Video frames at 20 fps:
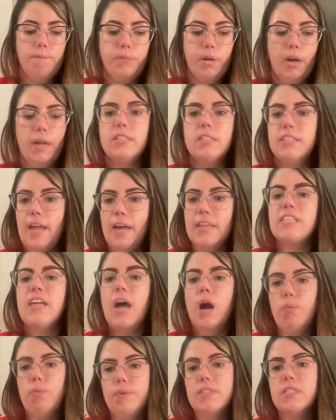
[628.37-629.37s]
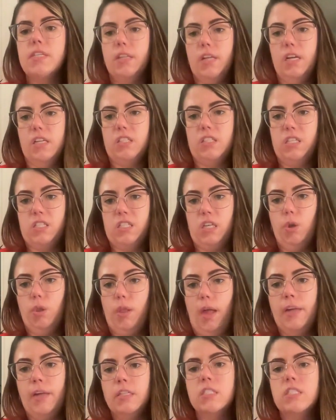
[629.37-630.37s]
But that's how we select the
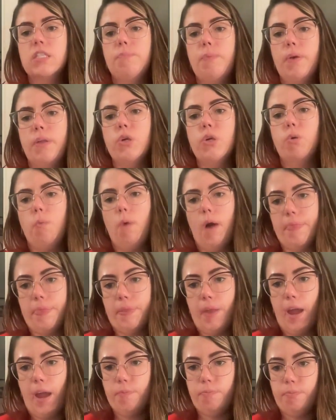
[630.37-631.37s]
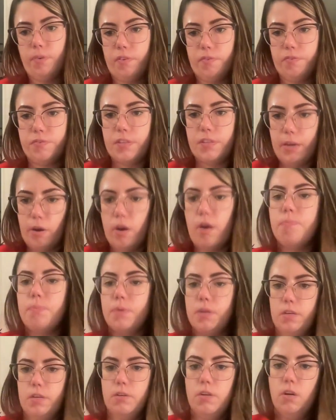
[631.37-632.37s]
cell line, is depending on what type of
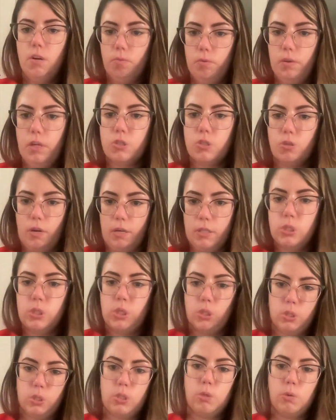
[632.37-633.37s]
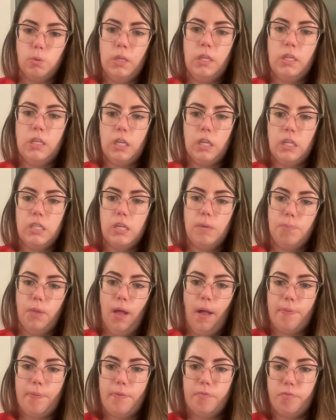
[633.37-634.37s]
therapy we are trying to screen in the
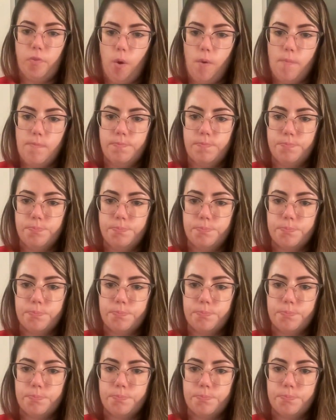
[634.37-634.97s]
platform.